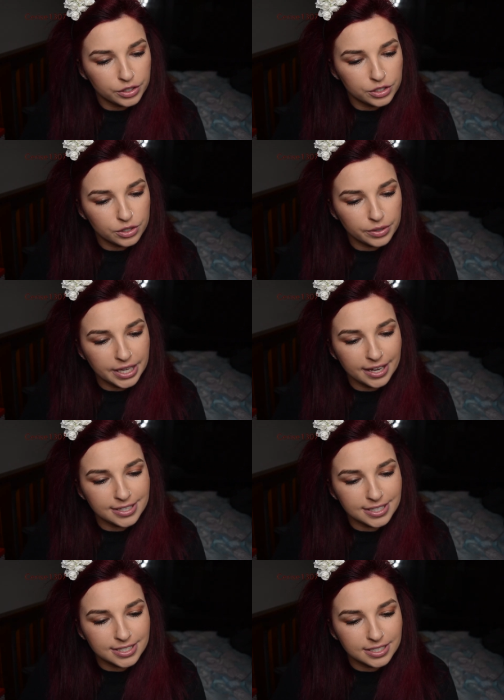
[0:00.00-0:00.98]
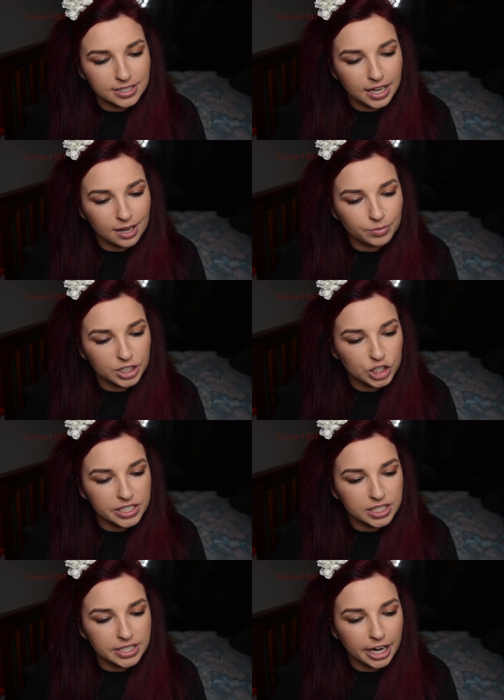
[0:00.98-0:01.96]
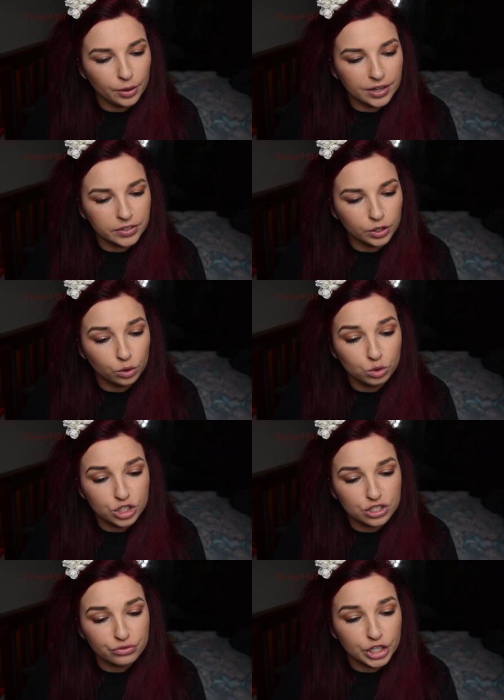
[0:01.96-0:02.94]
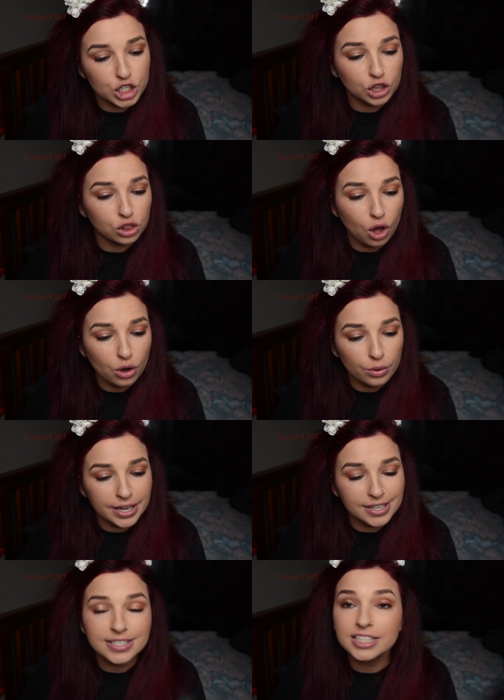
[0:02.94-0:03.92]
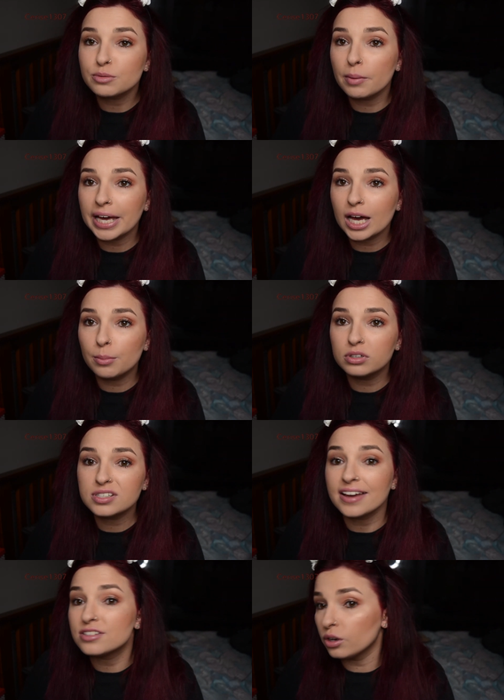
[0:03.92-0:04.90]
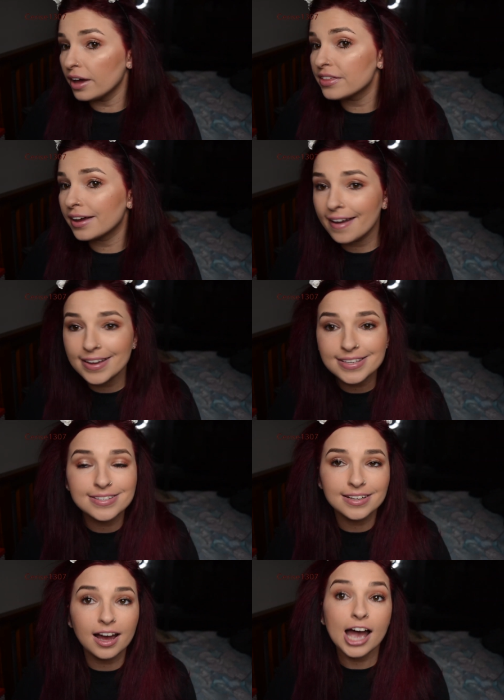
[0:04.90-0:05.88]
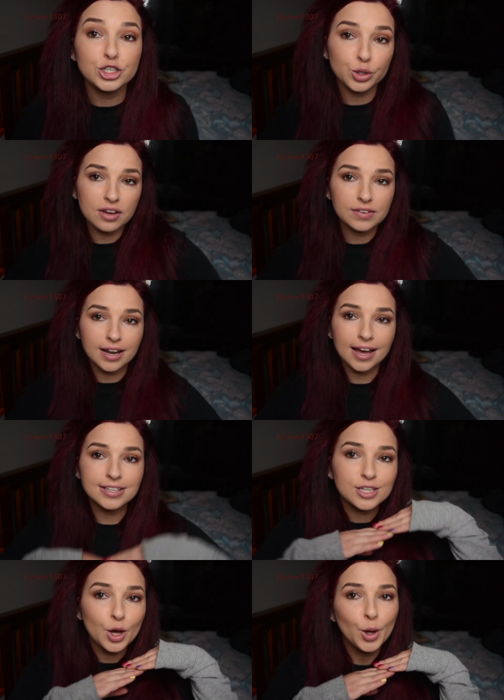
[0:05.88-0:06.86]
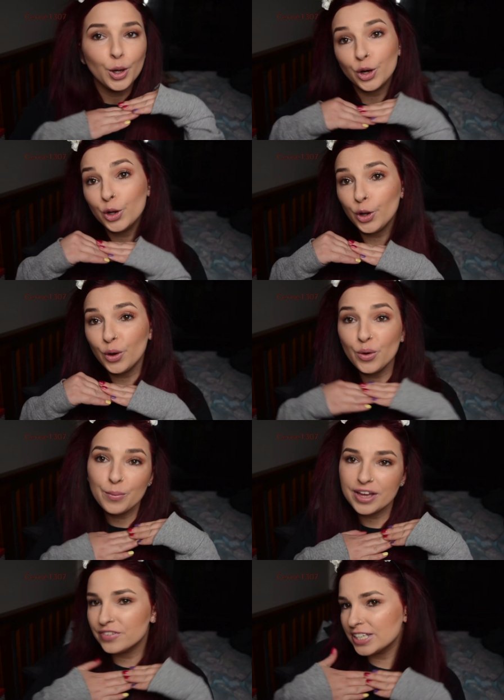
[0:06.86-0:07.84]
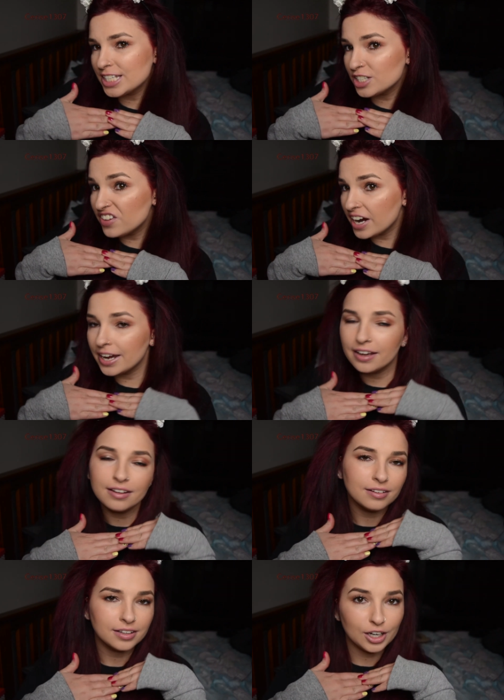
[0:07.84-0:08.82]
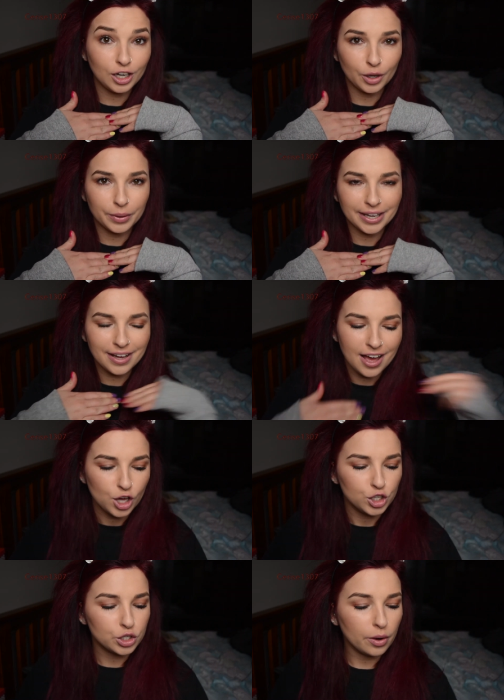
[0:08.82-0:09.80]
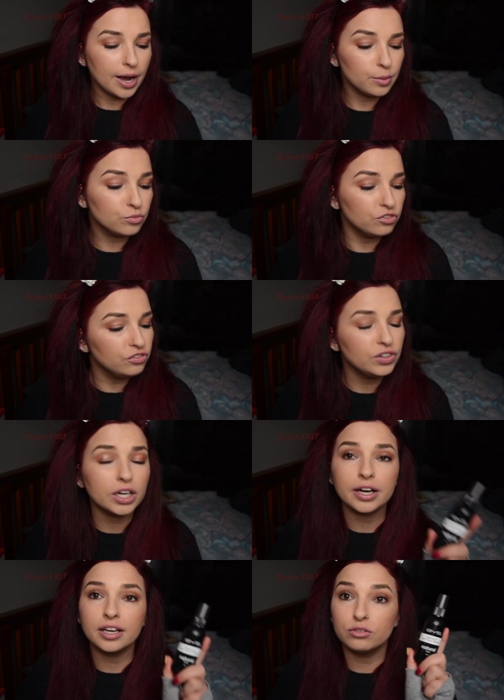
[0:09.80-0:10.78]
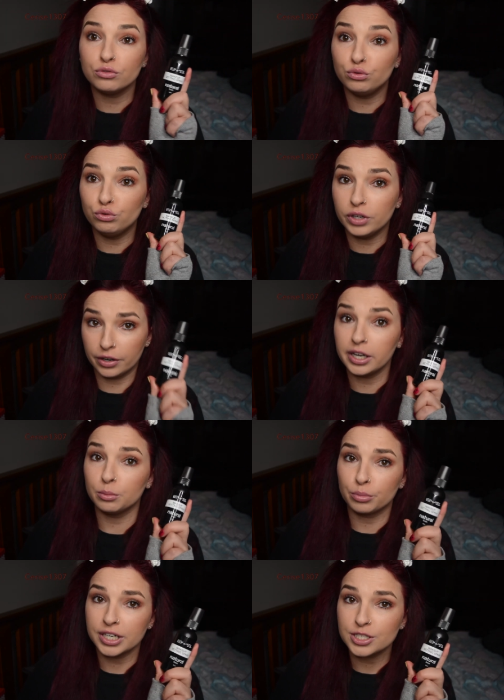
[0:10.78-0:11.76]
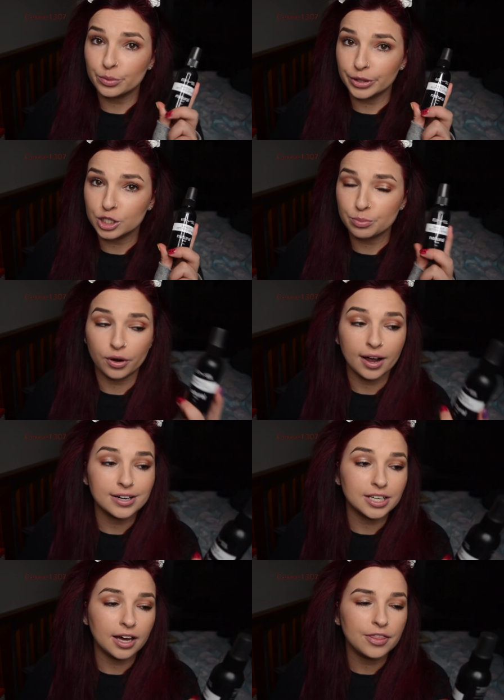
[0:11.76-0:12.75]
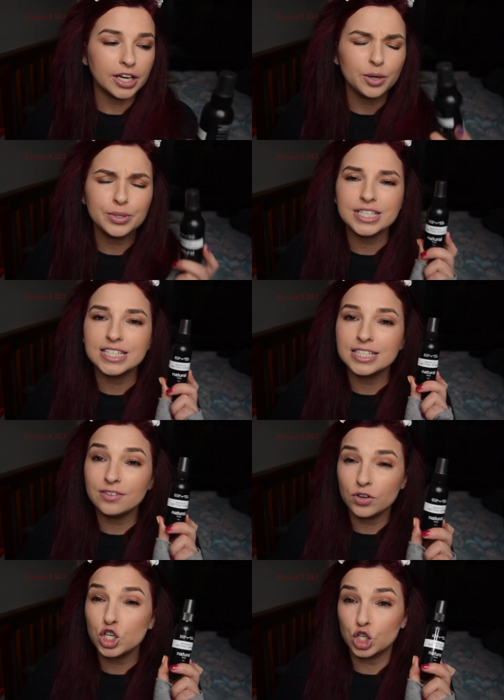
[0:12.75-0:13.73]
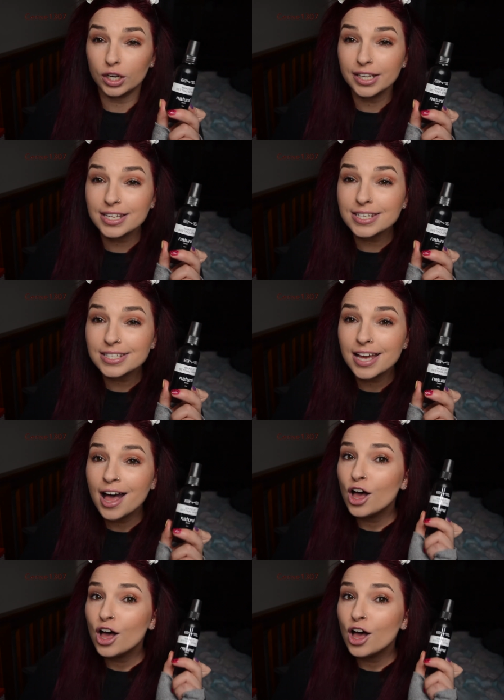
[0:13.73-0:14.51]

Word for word: so yeah, it doesn't, um, it just says that I'll have a gorgeous fresh glow, and it sets my makeup all day. So I think it has set it. I do have a nice glow. My face is very glowy. So I'm very, very impressed with this product. I think it was seven dollars